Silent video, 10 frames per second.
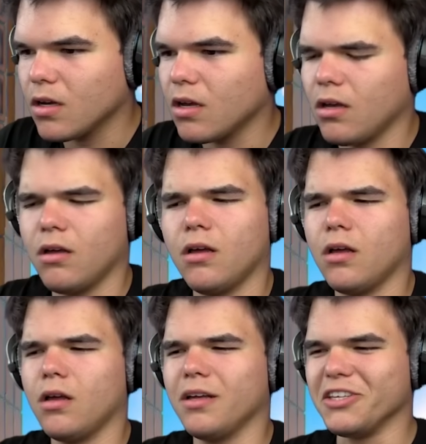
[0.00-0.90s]
I bet
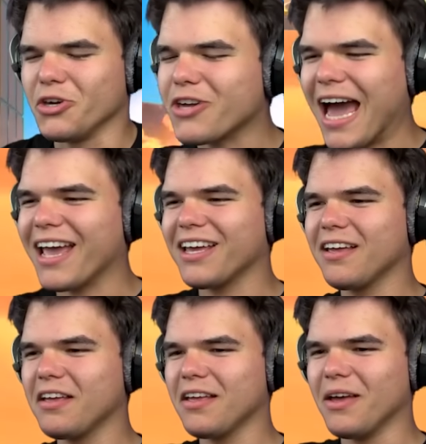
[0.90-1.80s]
Jelly has added
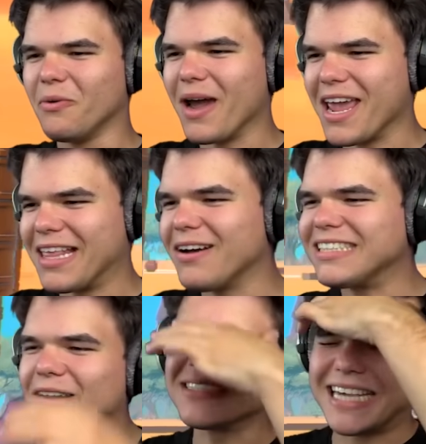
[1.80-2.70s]
that, though. Wait, that
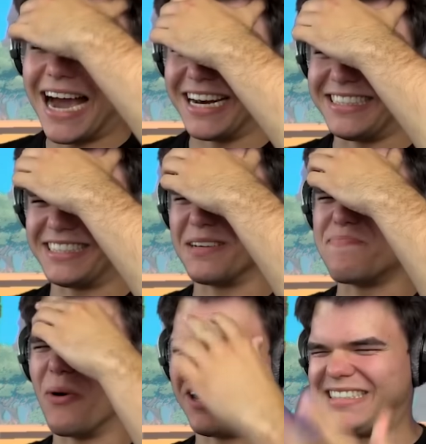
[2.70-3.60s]
was kind of
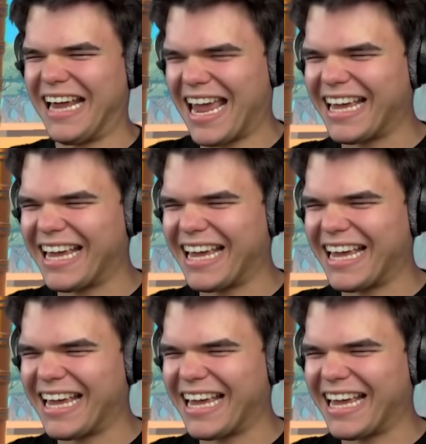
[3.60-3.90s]
disappointing.